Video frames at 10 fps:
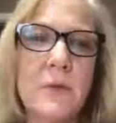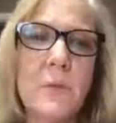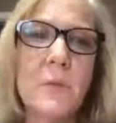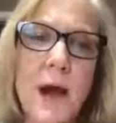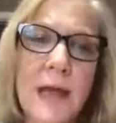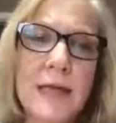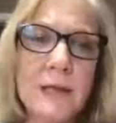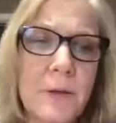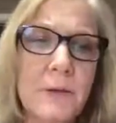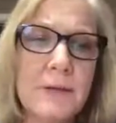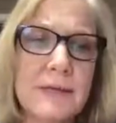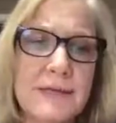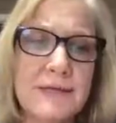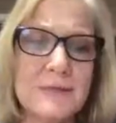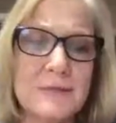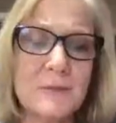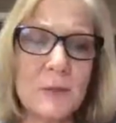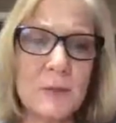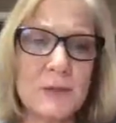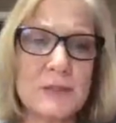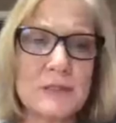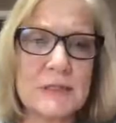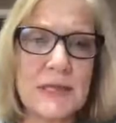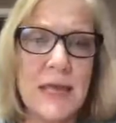why coding is important.